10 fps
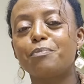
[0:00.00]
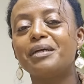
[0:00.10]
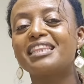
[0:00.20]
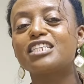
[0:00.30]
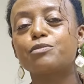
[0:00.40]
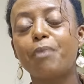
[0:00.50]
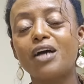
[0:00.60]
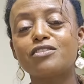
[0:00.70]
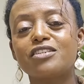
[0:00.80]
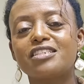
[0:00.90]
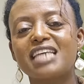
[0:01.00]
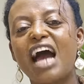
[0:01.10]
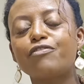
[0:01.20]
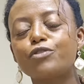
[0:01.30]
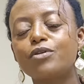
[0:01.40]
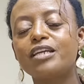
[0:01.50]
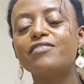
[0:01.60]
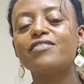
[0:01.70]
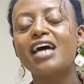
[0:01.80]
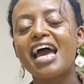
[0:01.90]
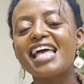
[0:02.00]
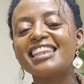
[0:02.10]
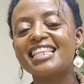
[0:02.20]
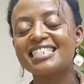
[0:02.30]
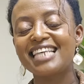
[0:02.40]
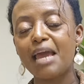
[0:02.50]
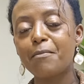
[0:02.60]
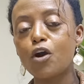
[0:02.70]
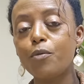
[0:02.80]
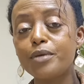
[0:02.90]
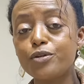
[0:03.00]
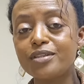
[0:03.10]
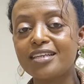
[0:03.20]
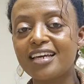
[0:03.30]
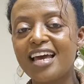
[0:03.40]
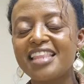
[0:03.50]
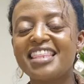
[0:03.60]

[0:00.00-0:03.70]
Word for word: but the sponsors have to live in the same community.